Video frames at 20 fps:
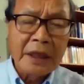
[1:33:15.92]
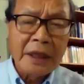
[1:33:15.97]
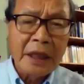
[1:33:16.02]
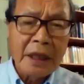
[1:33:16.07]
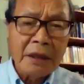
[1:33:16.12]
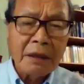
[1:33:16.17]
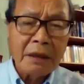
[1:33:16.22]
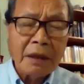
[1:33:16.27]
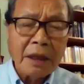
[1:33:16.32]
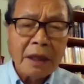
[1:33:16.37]

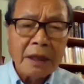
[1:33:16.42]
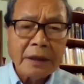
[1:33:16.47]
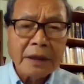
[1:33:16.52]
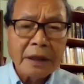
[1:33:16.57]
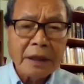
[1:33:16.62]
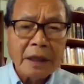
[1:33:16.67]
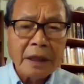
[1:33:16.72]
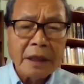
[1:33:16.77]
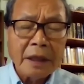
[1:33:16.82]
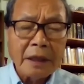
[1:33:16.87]
Now,
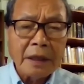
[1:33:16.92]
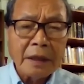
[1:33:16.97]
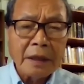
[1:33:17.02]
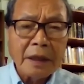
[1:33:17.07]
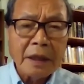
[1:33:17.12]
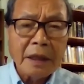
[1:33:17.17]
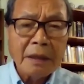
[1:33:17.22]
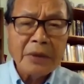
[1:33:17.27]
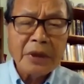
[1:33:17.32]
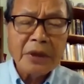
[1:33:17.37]
let
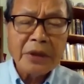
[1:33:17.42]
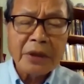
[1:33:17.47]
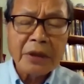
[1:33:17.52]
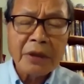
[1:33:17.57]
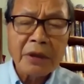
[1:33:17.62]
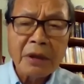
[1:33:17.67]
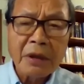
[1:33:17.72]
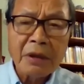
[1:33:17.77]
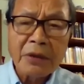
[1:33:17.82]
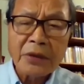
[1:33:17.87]
me
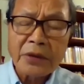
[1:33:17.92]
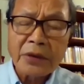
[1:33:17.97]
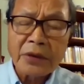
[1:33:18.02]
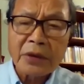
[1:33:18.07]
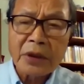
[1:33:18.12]
recall the